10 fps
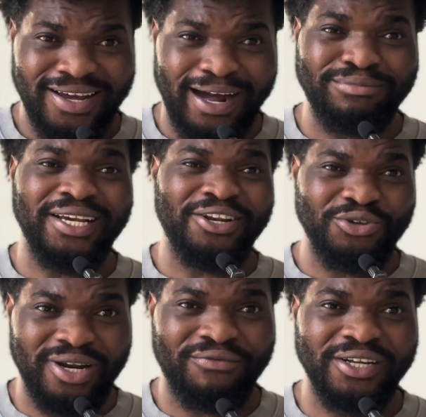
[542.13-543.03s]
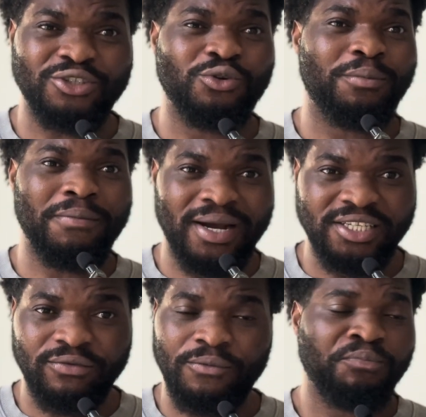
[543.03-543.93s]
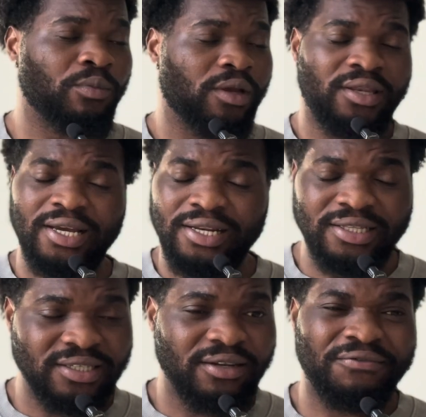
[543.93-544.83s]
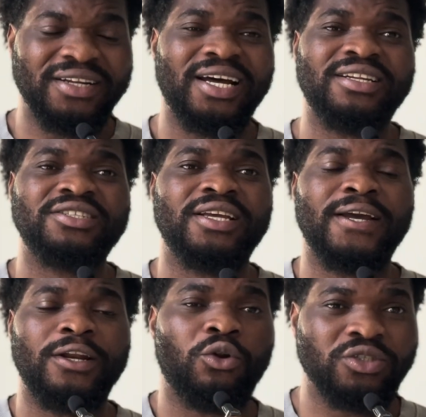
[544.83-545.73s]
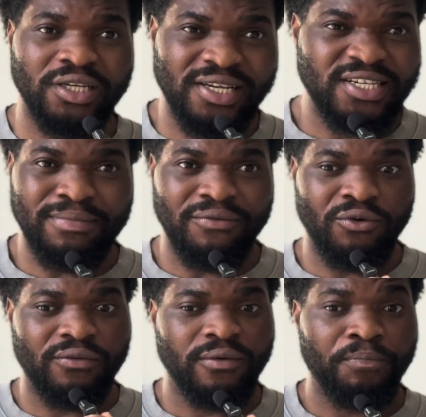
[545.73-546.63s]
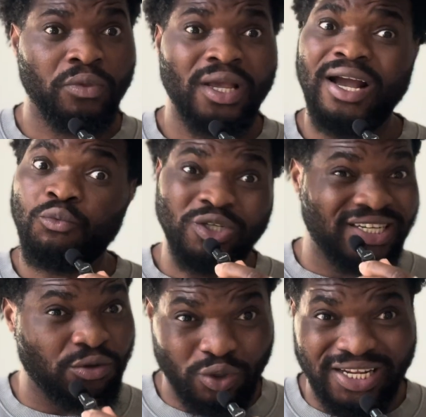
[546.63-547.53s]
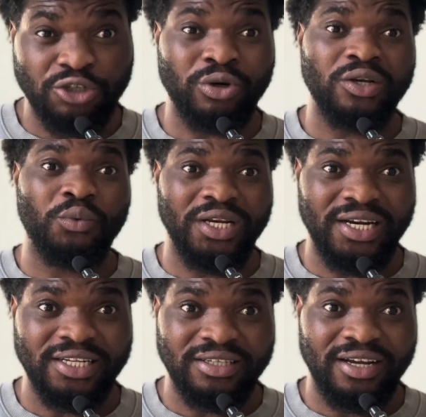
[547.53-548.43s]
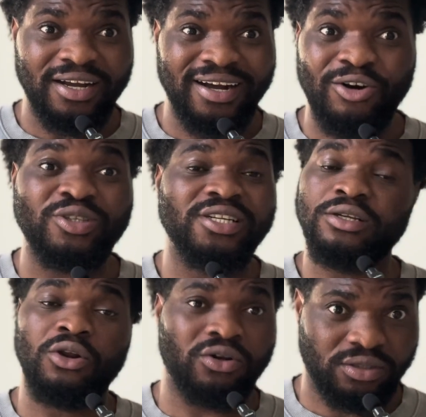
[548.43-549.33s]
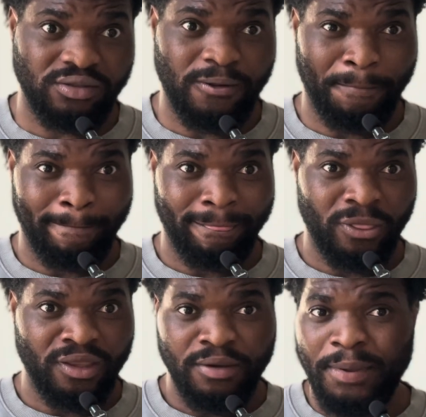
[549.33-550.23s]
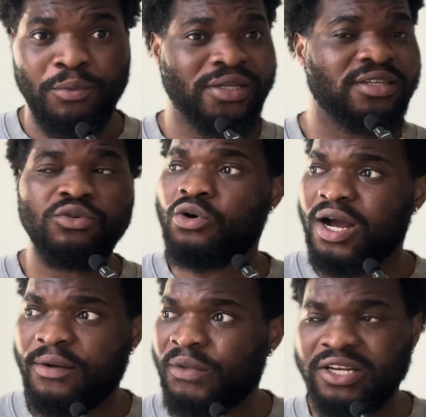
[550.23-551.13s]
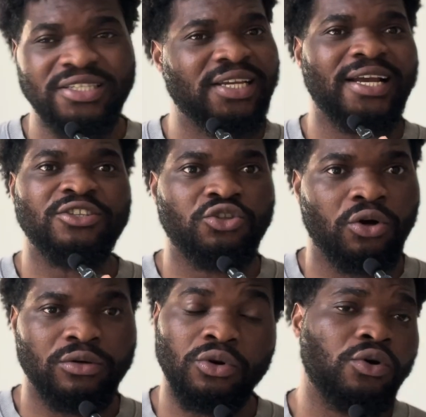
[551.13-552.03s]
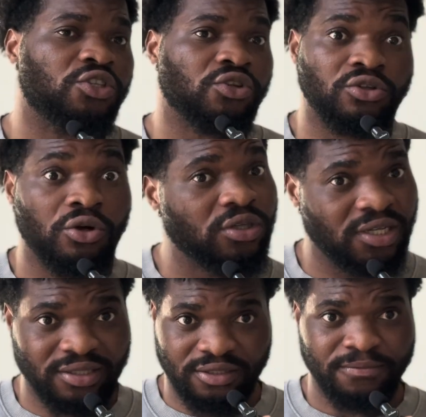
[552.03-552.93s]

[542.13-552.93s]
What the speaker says: I'm telling you, that fight is going to be massive. Neglecting the fact that Adesanya lost against Chimaev, which he was actually winning at there until he lost. People are saying, oh, Adesanya is done. No, he's not done yet.